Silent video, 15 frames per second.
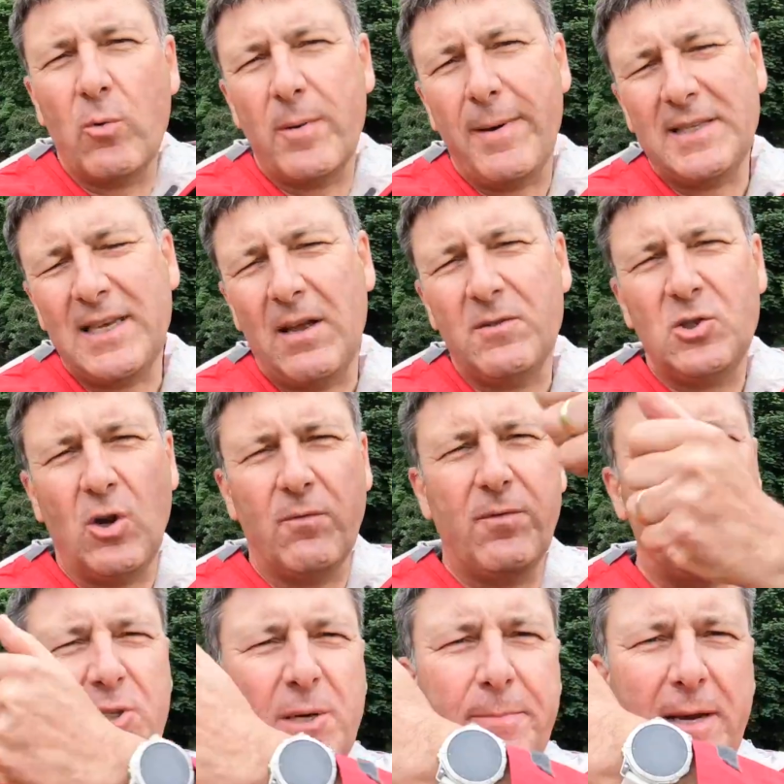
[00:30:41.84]
with myself, John from
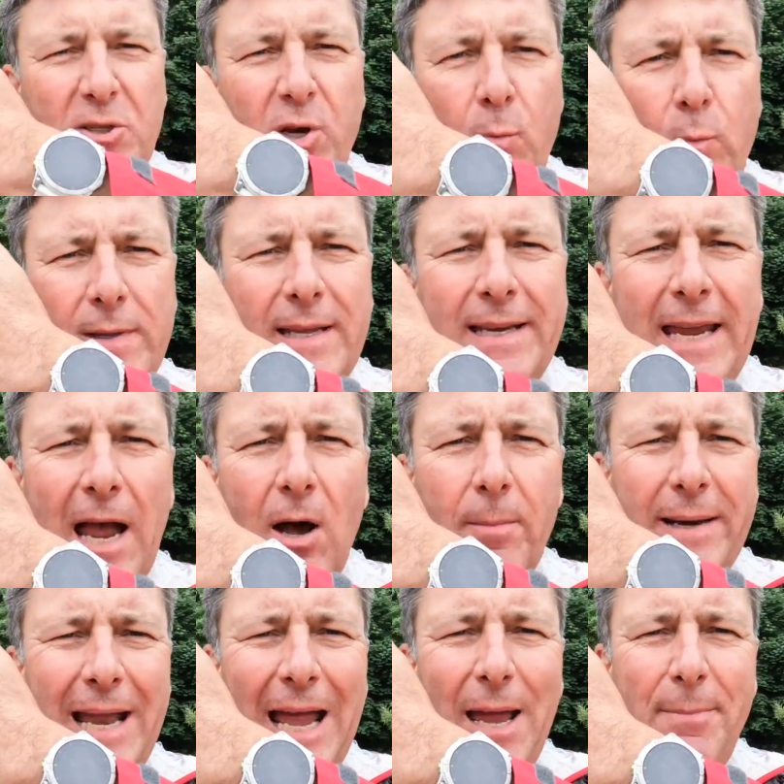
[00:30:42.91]
GPS Training, with the
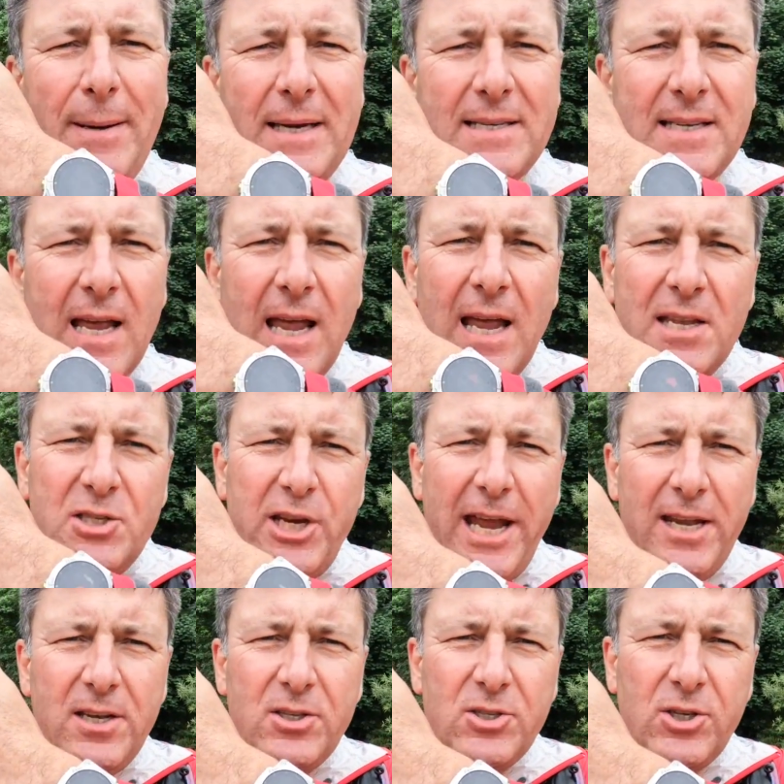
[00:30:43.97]
Garmin Epix
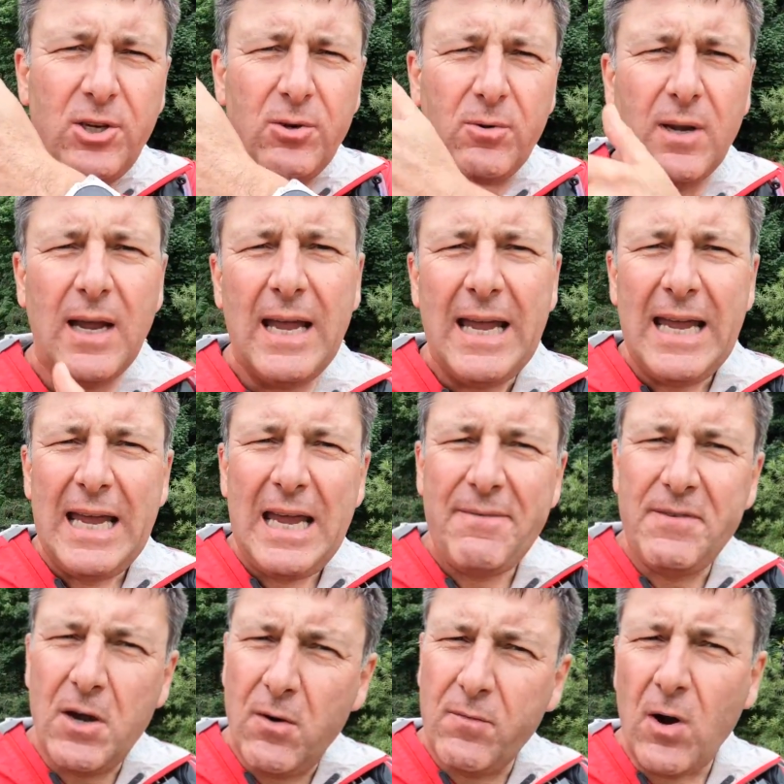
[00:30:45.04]
Gen 2. If
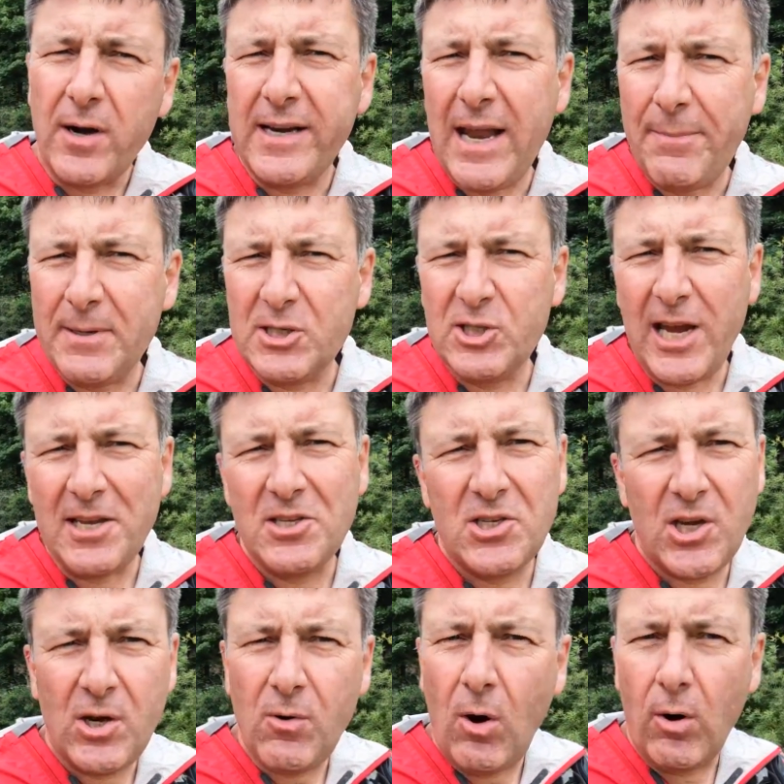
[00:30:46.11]
you've got an Epix Gen
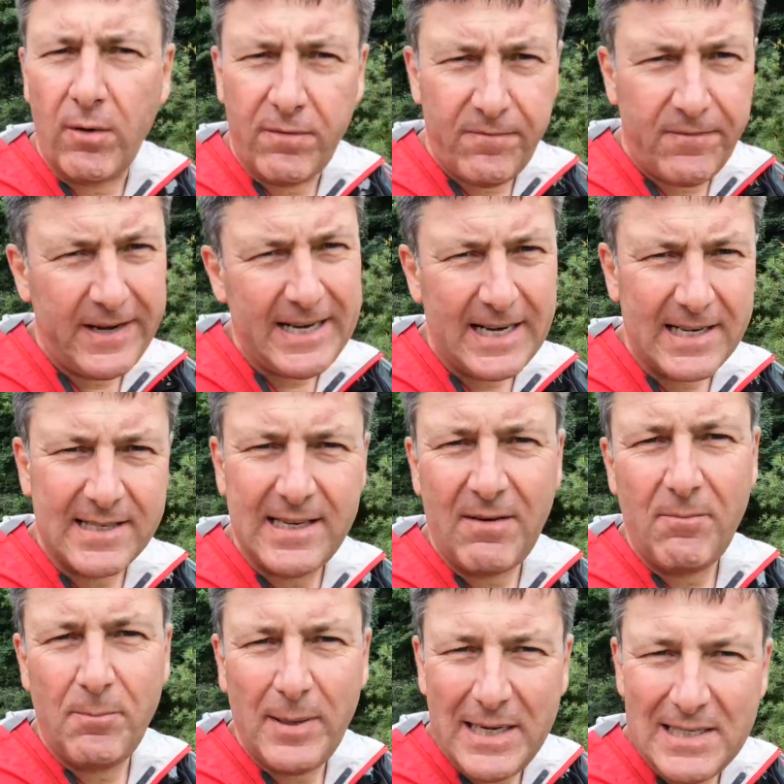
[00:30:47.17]
2 or a Fenix 7,
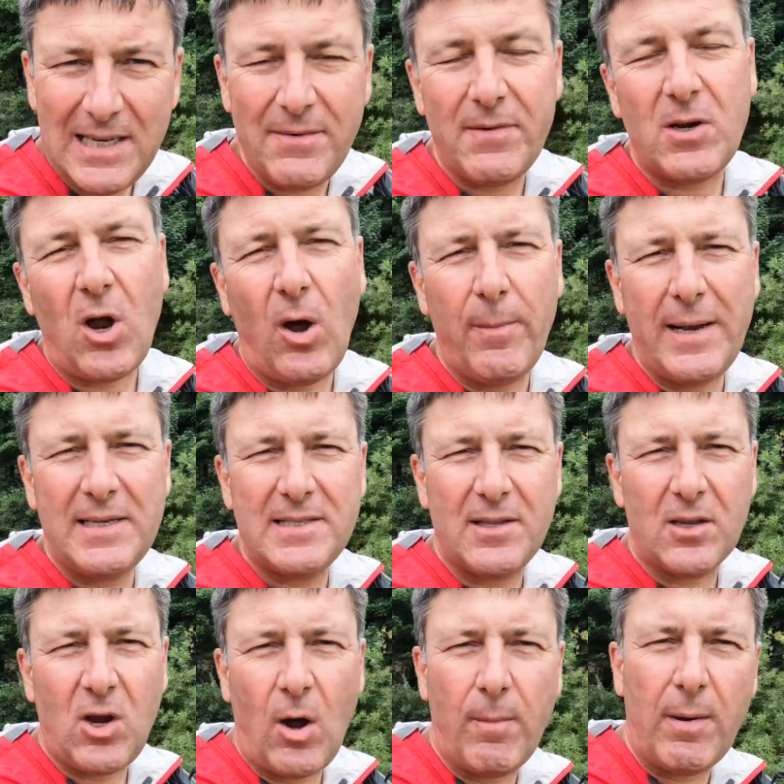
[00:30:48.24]
please leave a comment in the
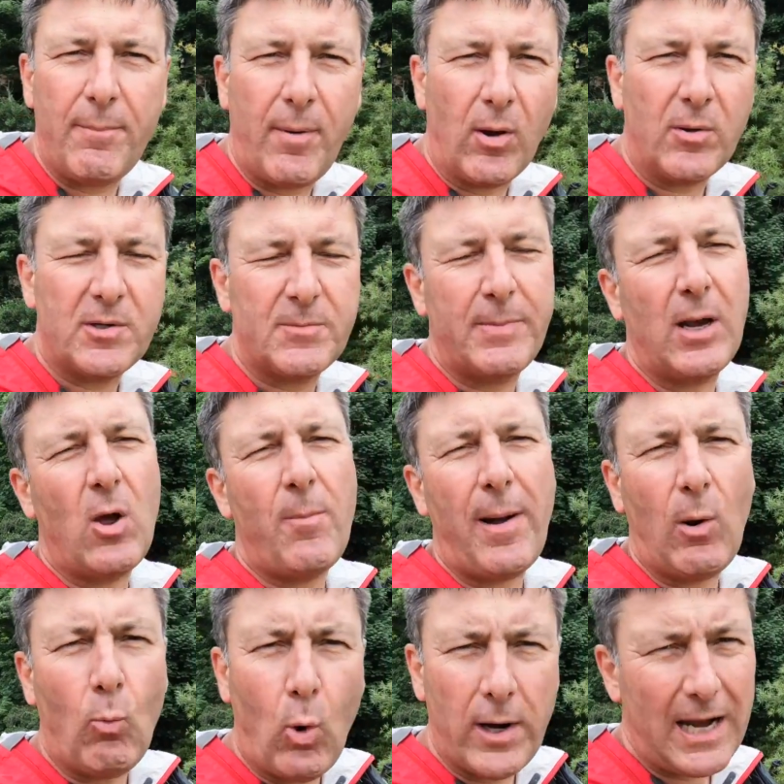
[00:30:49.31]
comment box below about
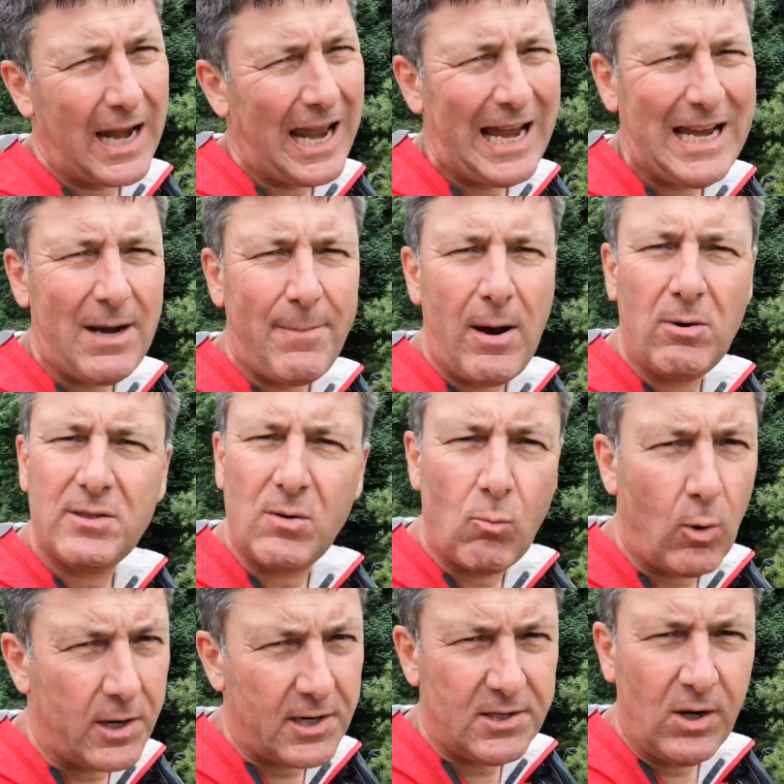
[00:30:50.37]
what you like about it and
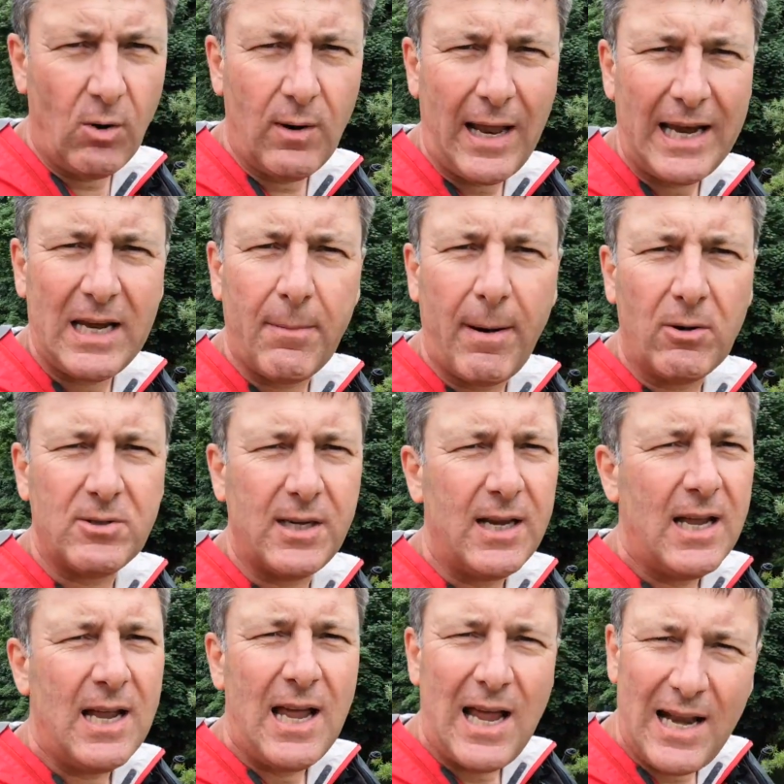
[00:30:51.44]
what you don't like about it,
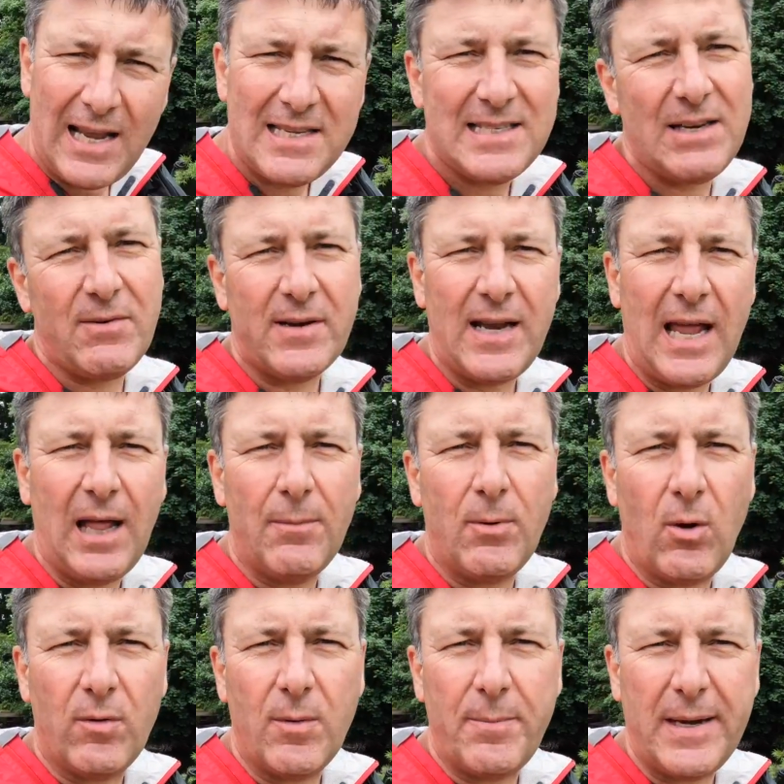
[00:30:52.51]
and let's see if we can help
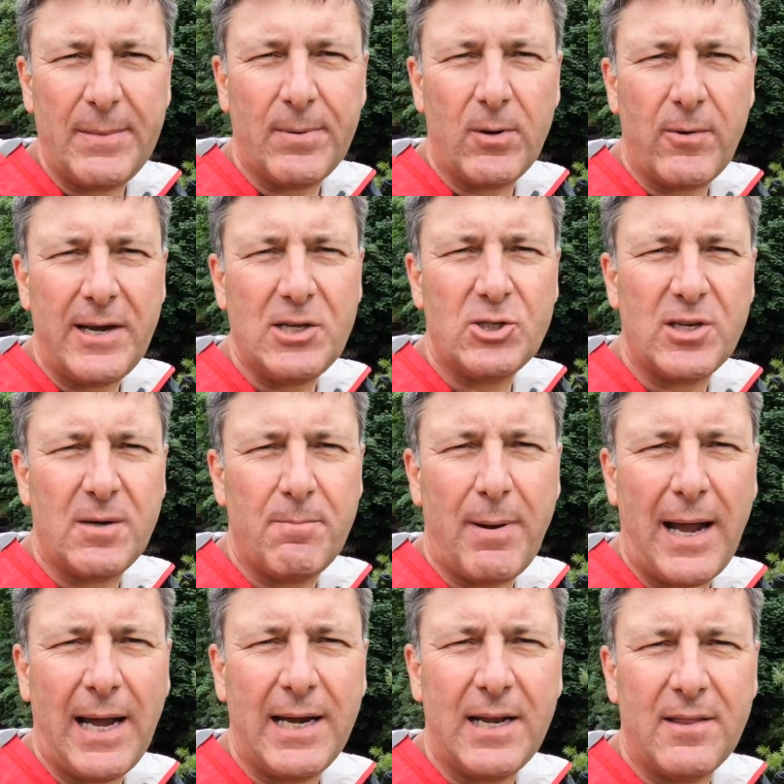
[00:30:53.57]
other people who are interested in
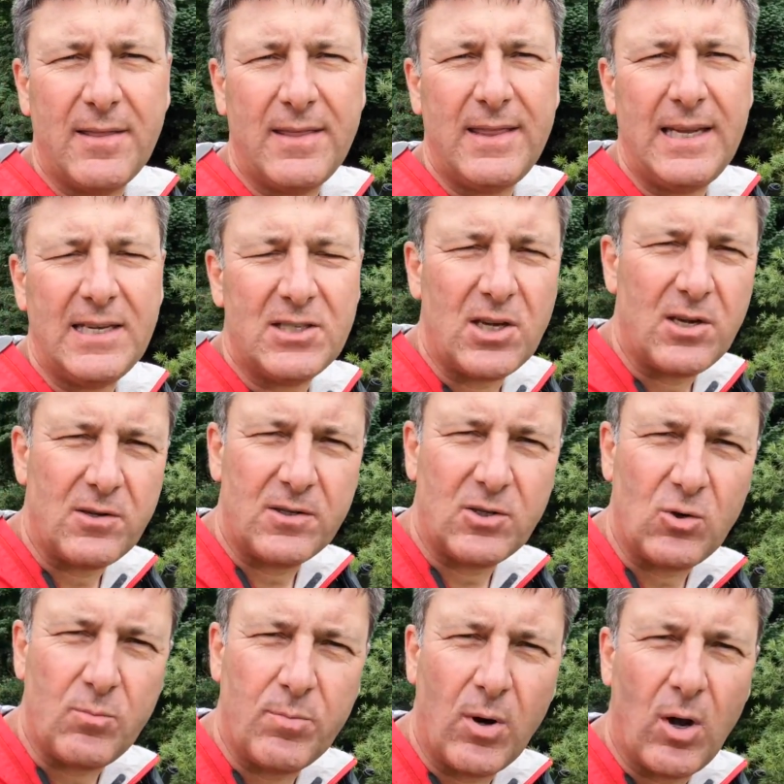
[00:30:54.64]
buying this
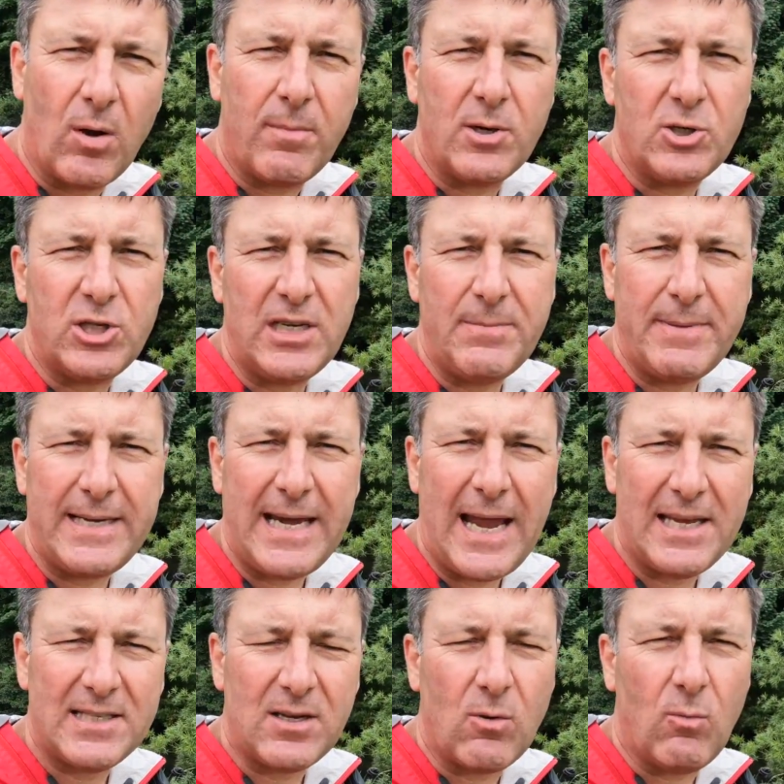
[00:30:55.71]
superb
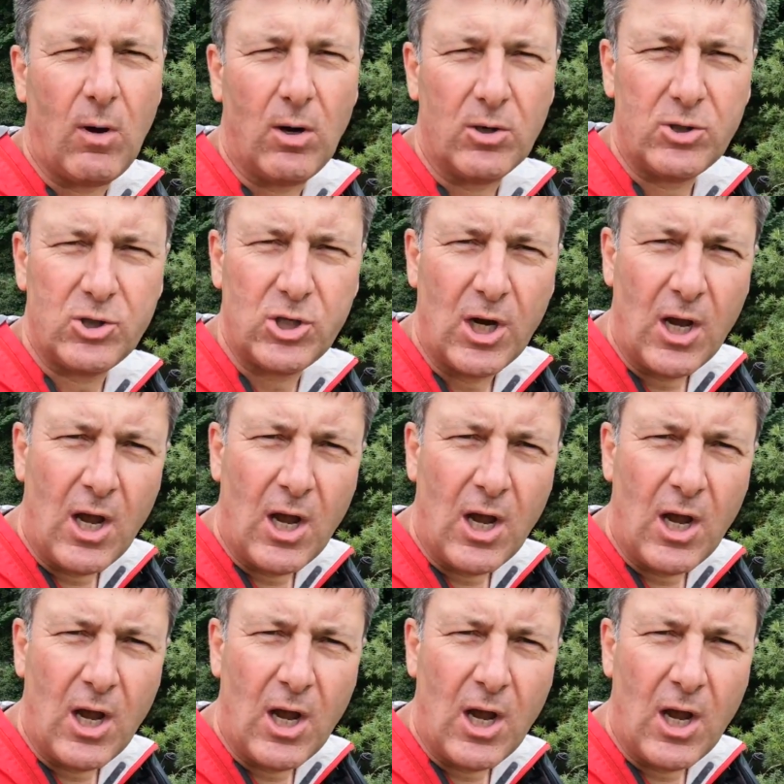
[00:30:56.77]
GPS watch.